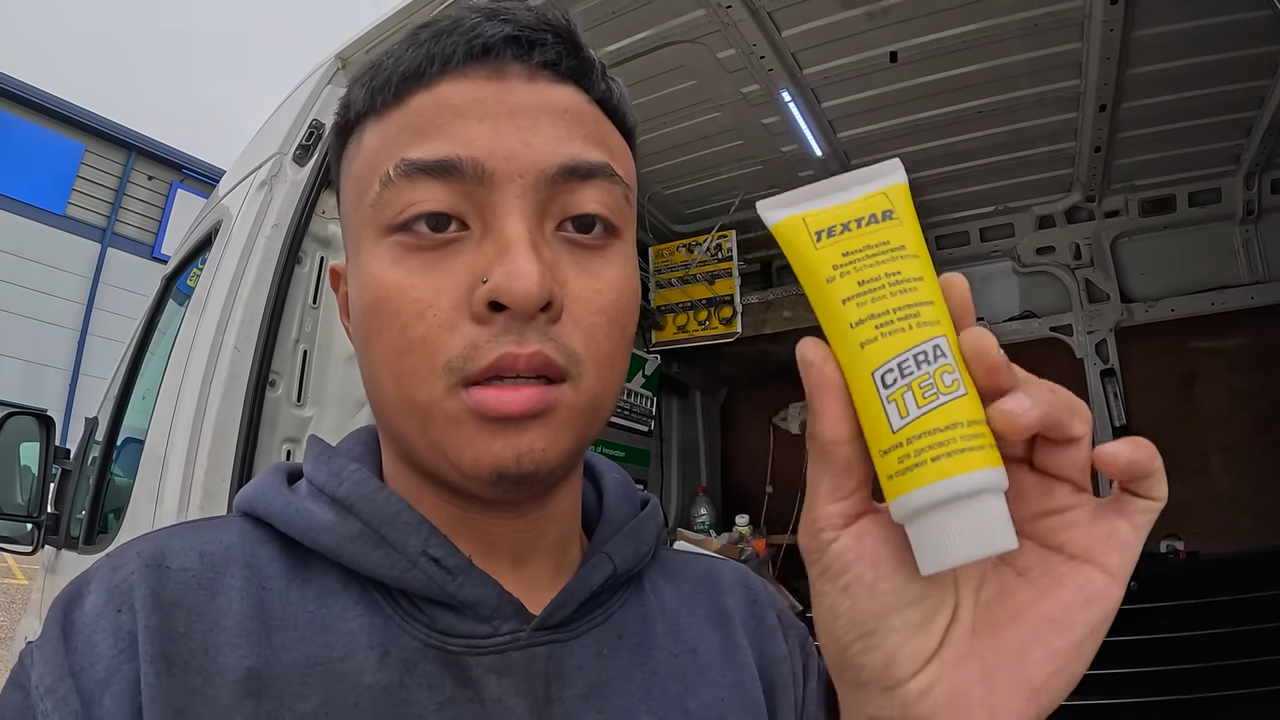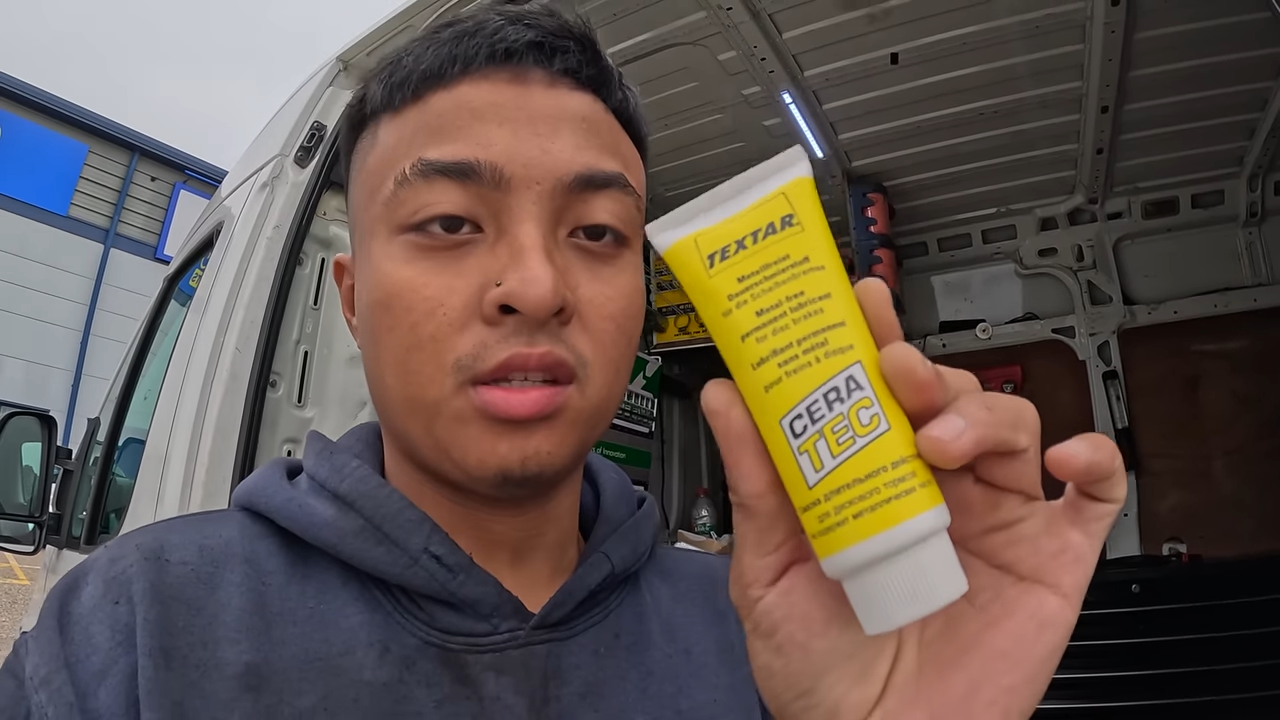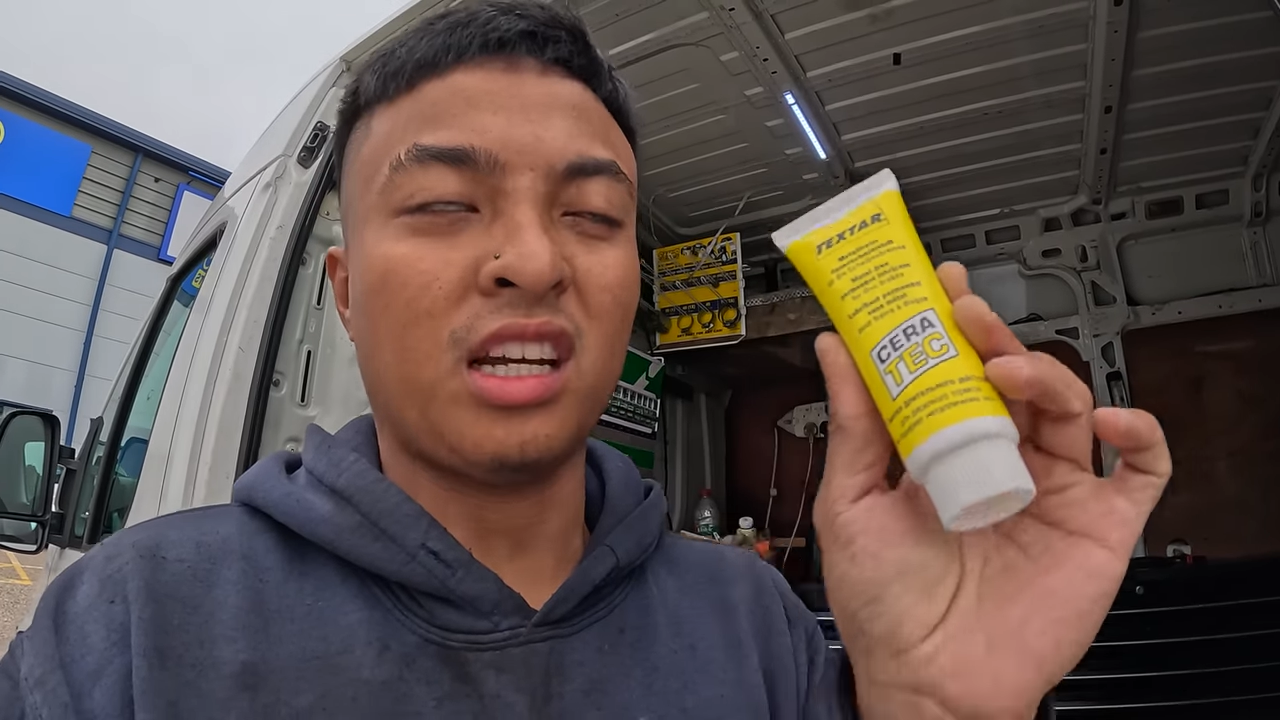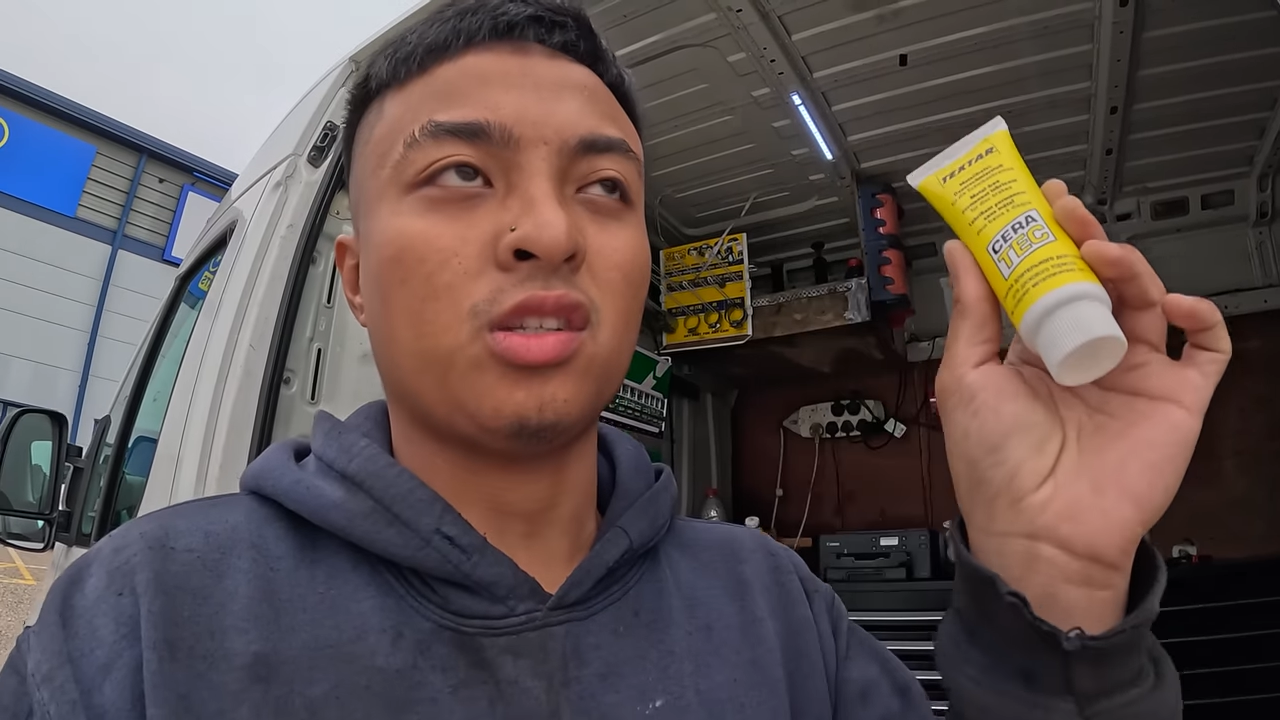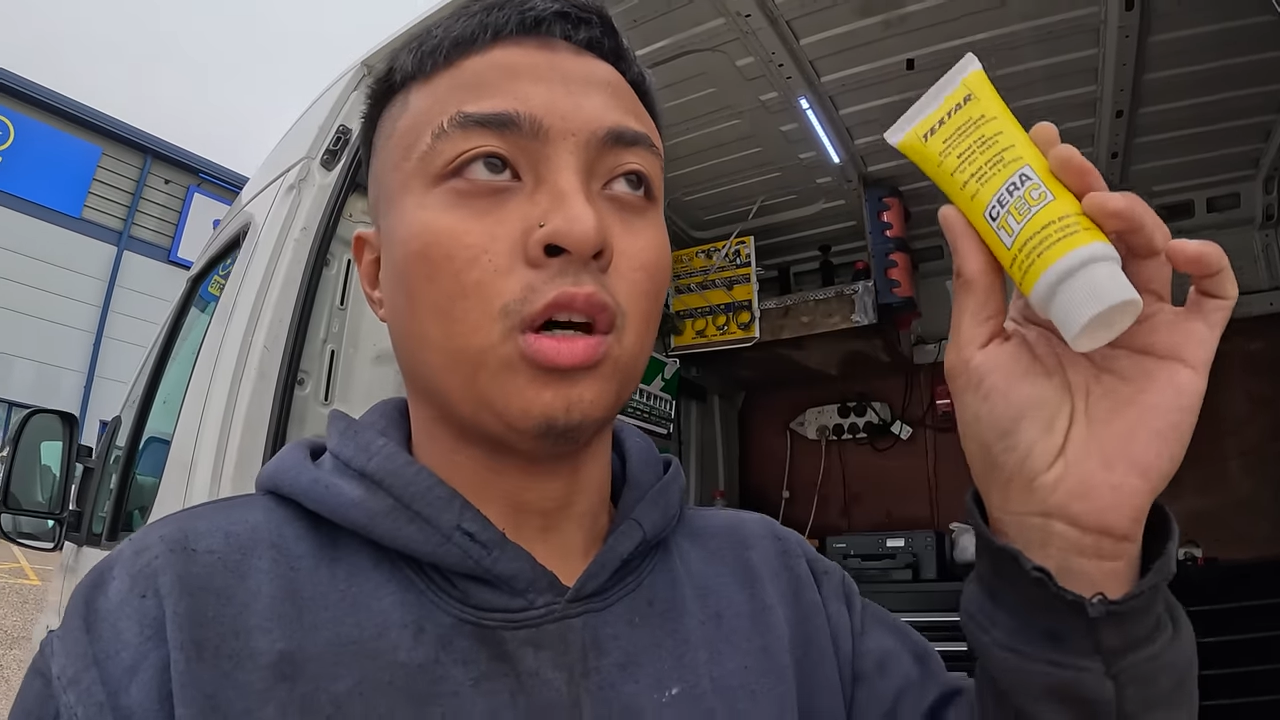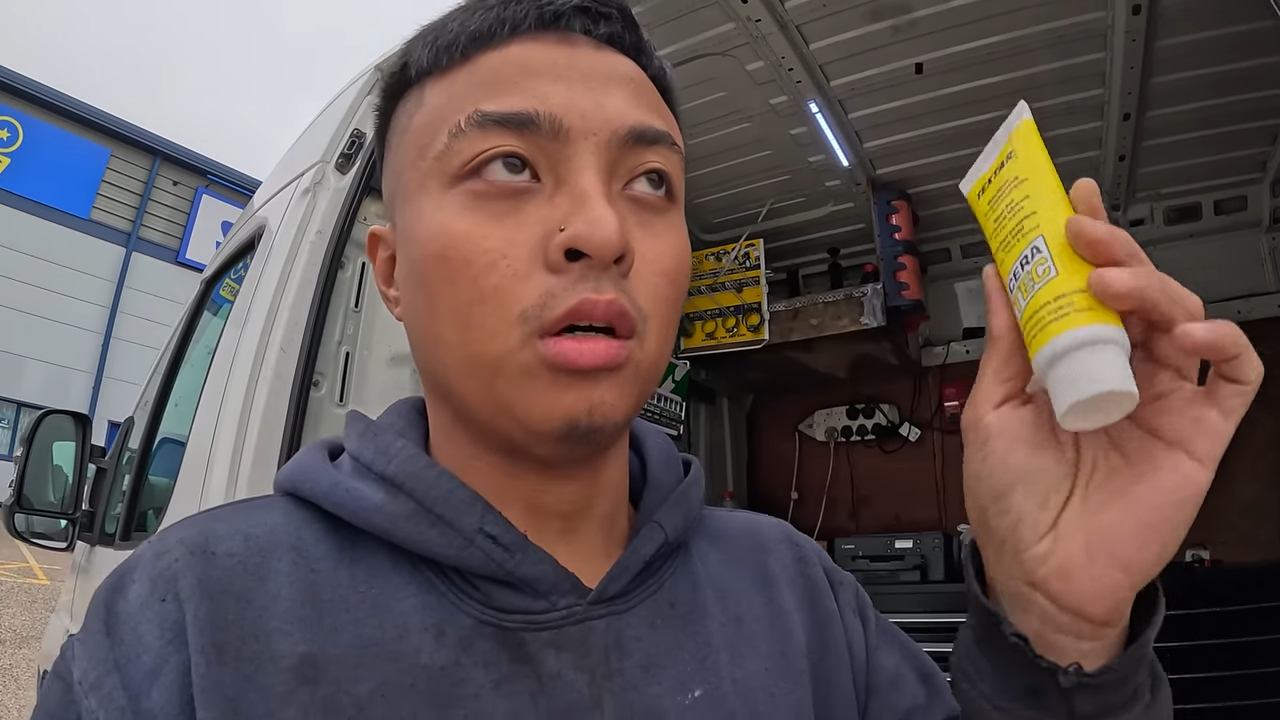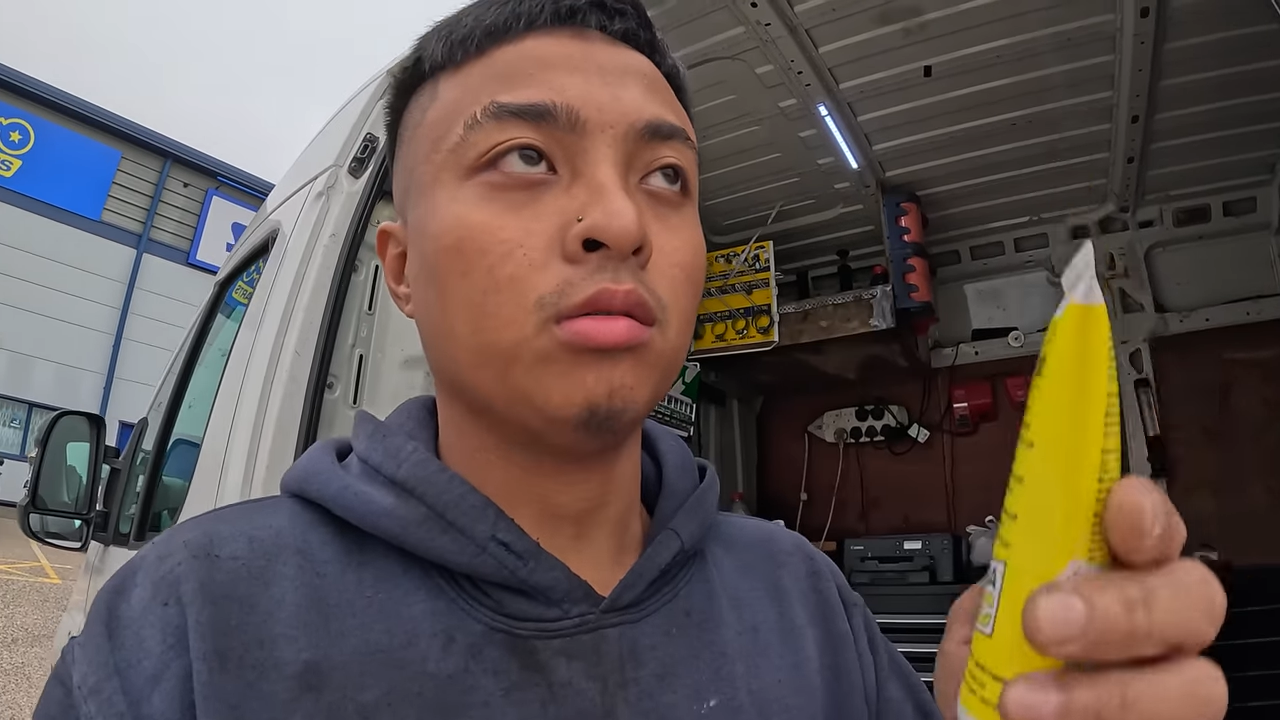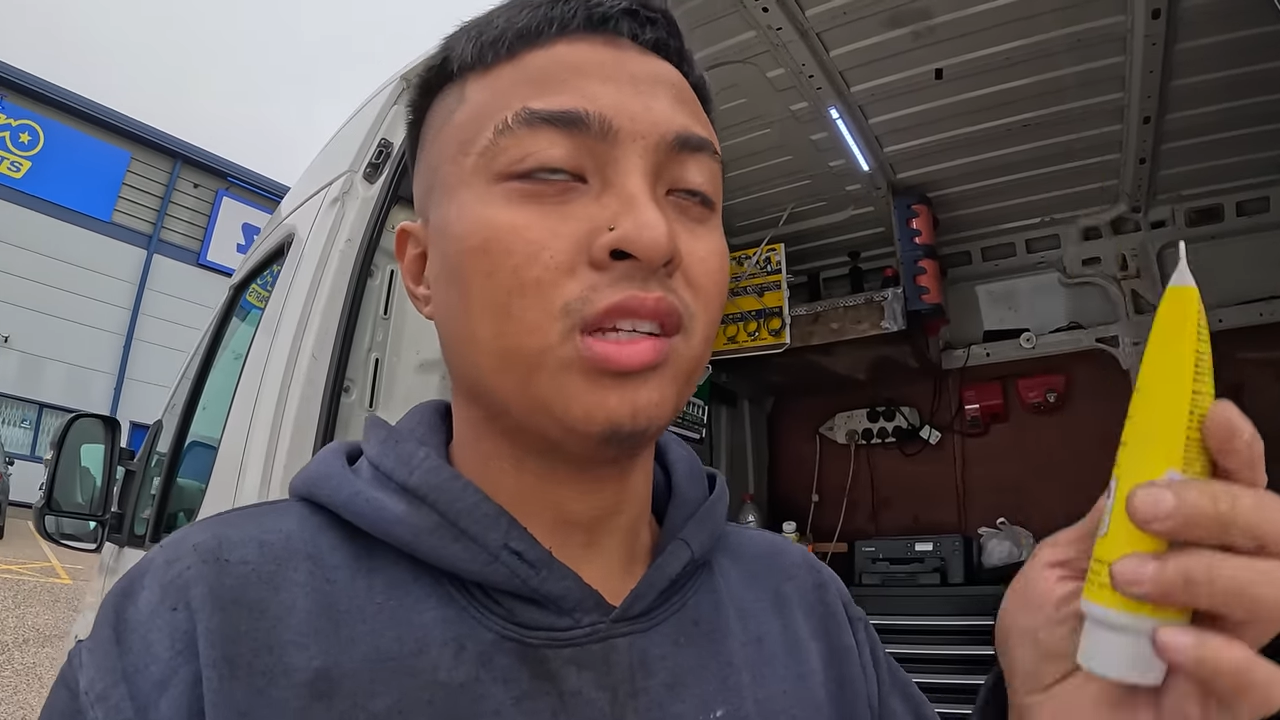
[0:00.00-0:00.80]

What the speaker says: Techstar,